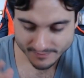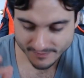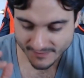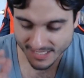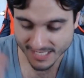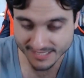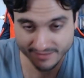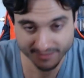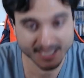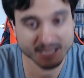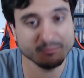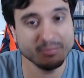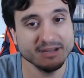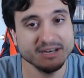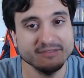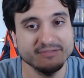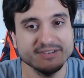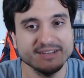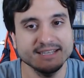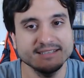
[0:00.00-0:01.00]
hit the like button
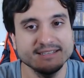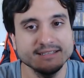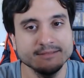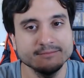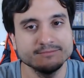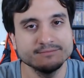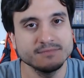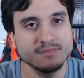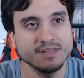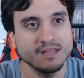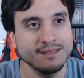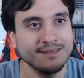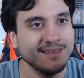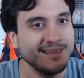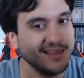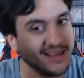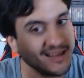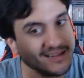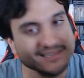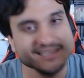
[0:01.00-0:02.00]
if you liked it.
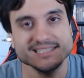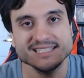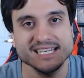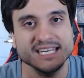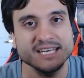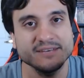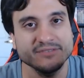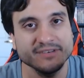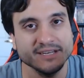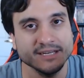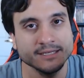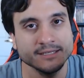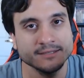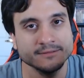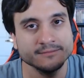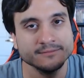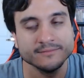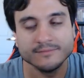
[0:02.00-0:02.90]
Hit dislike if you didn't.